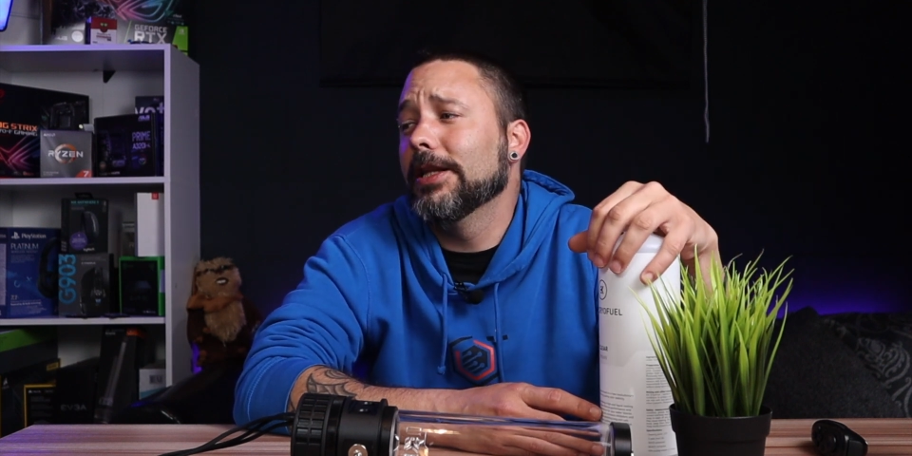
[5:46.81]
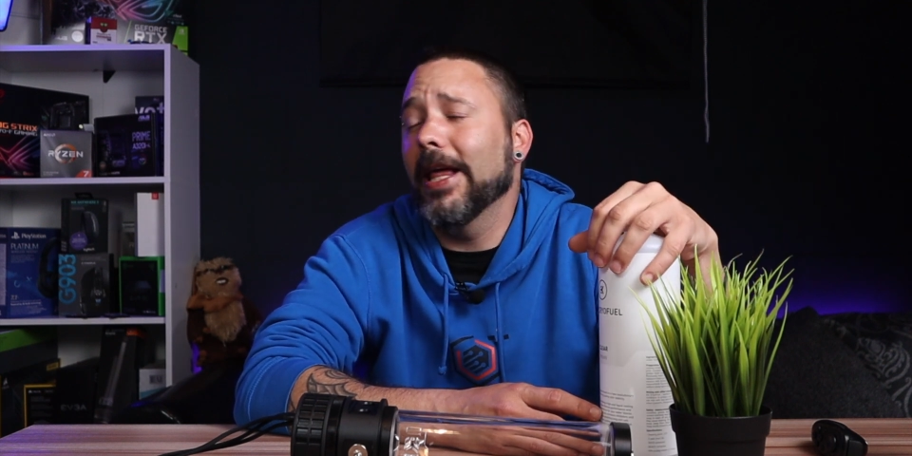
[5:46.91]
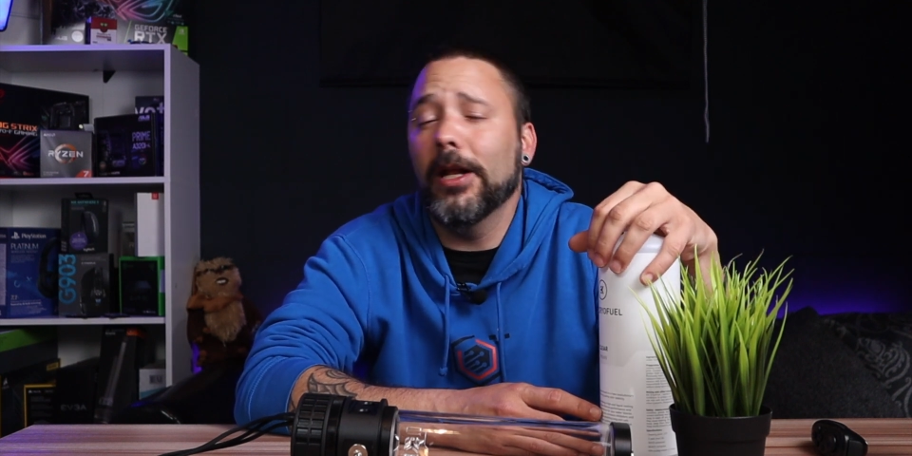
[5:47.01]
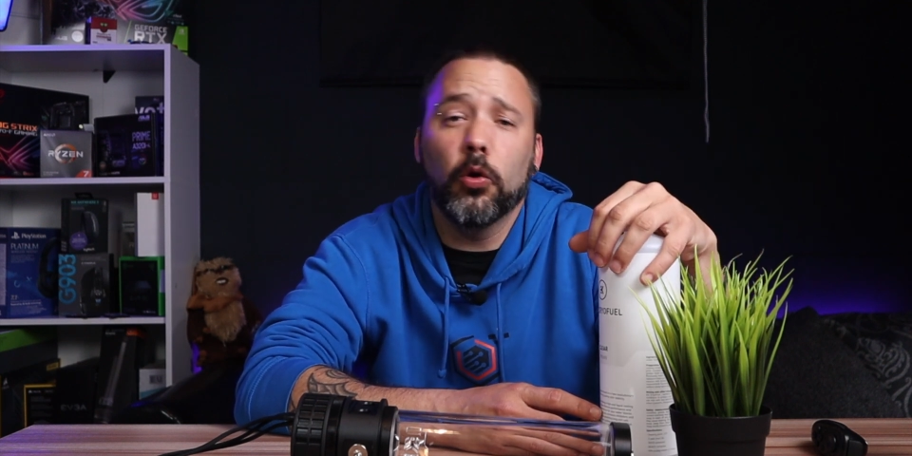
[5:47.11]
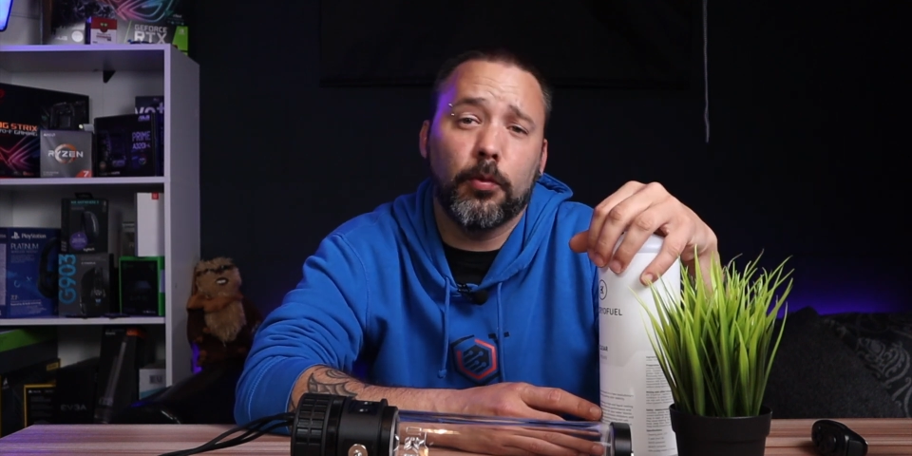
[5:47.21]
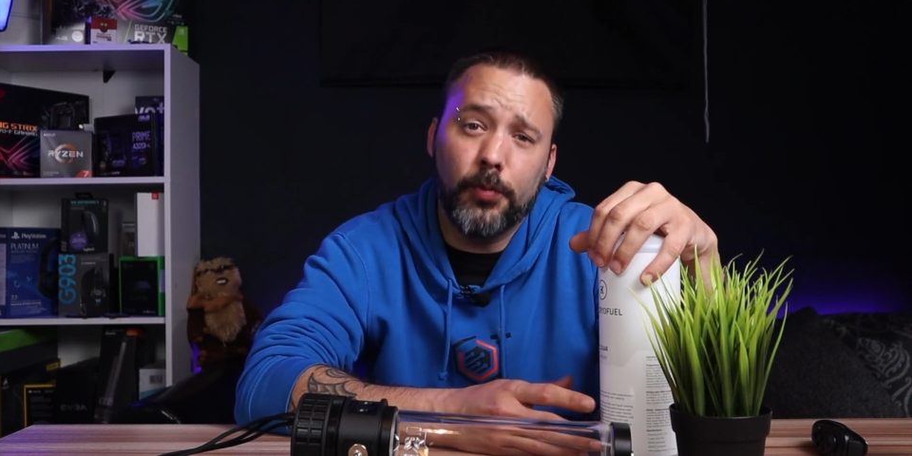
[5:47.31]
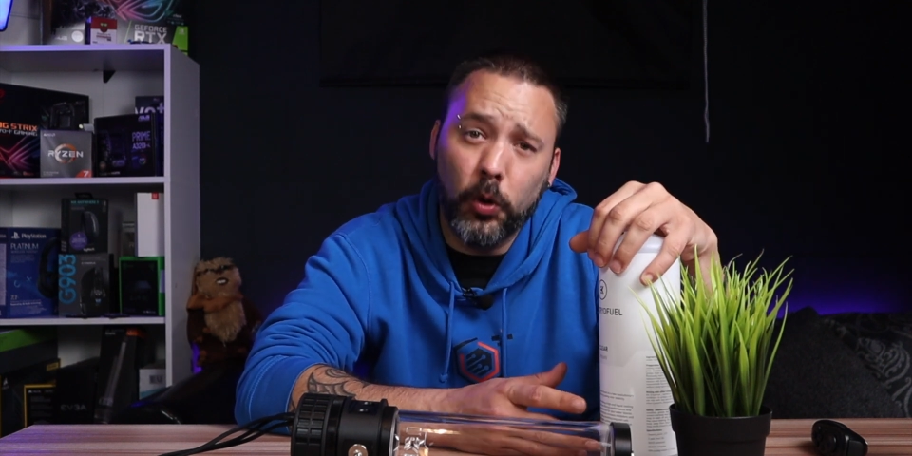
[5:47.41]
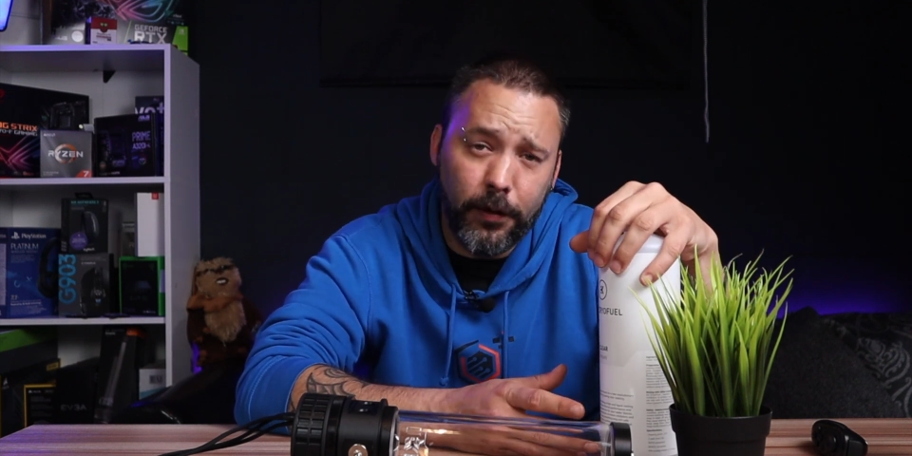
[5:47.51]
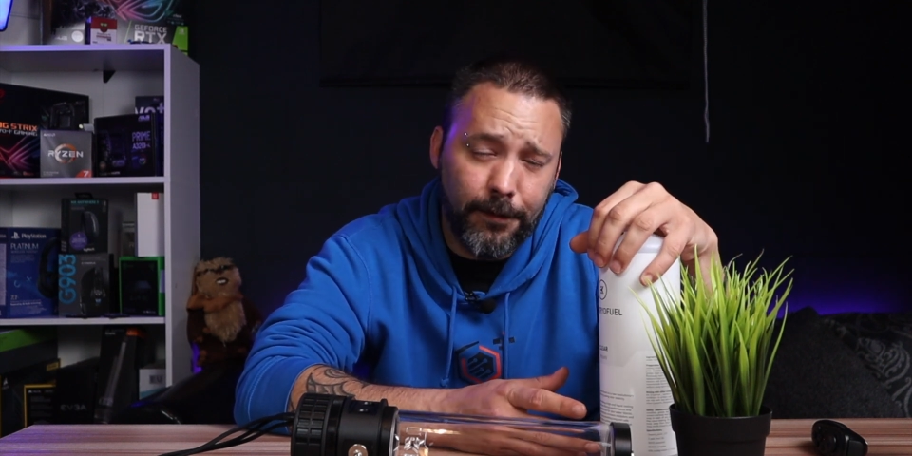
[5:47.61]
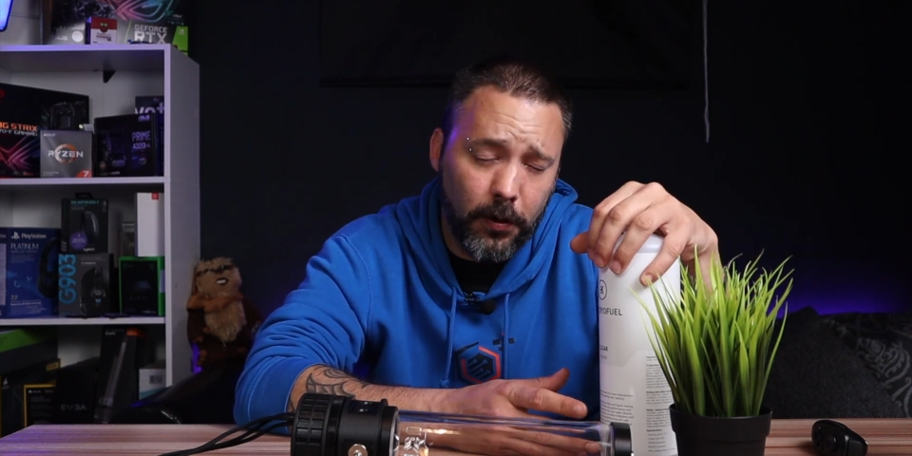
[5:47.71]
They look
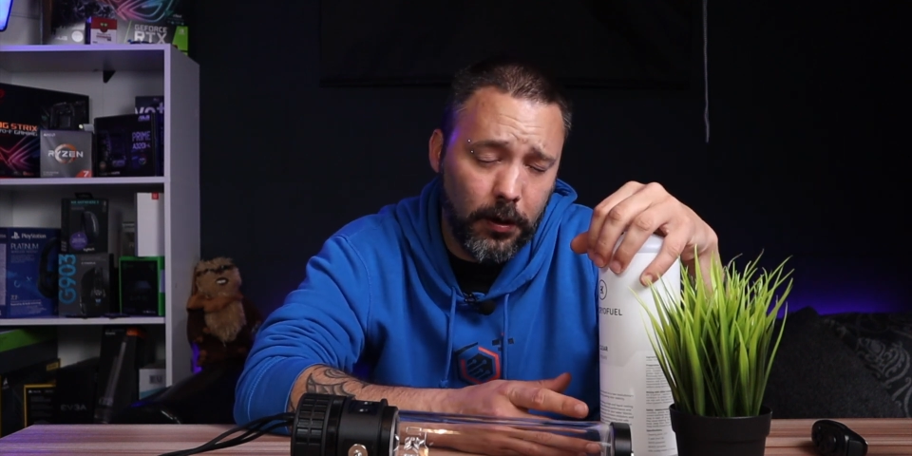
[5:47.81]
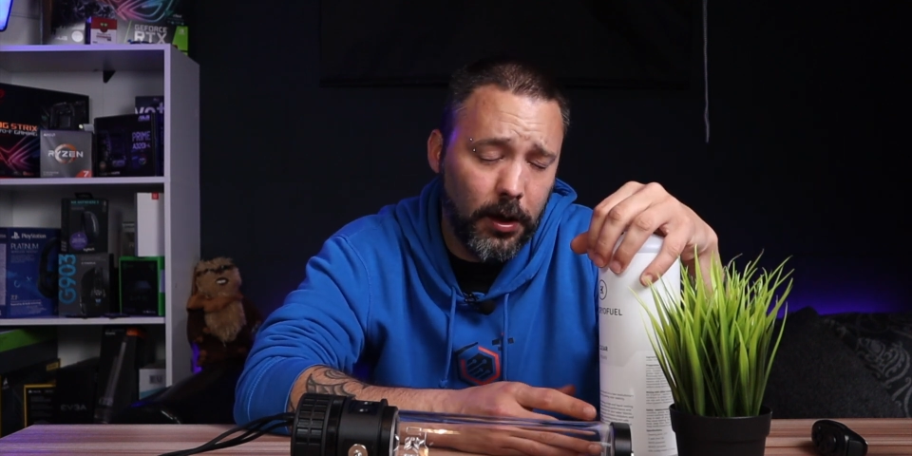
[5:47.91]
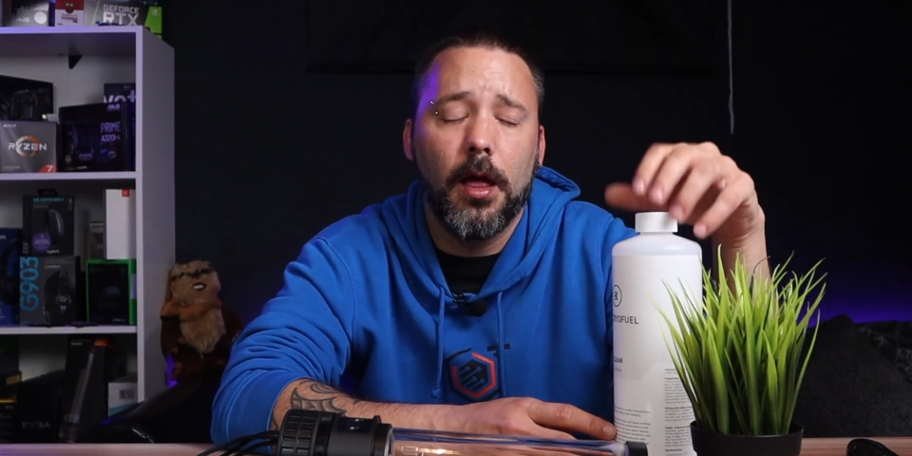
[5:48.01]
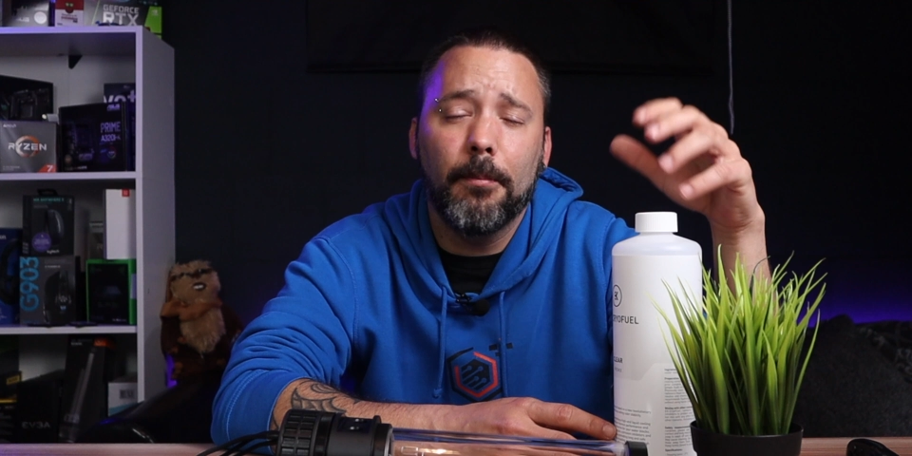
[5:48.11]
beautiful,